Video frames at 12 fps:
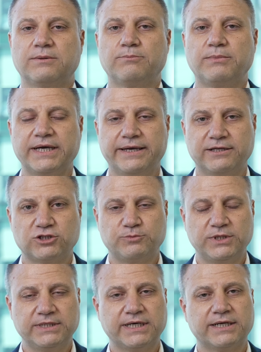by
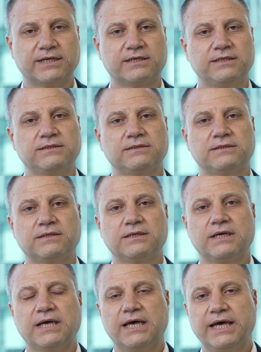HP directly,
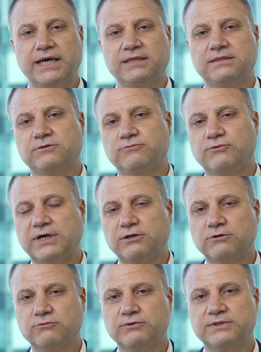and
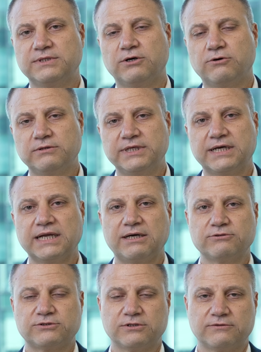along with all the
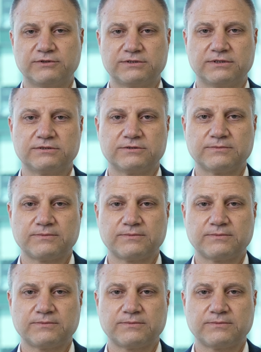cloud services.